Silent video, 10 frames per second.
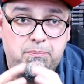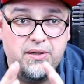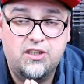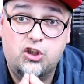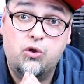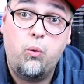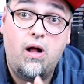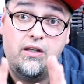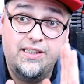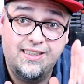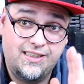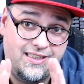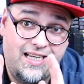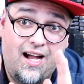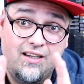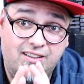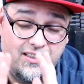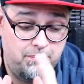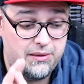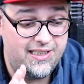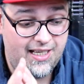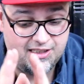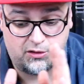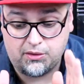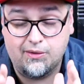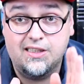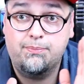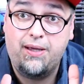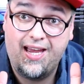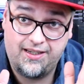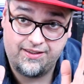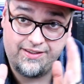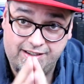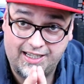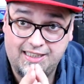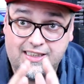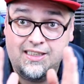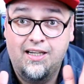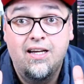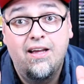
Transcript: The picture quality is not gonna be as crisp and nice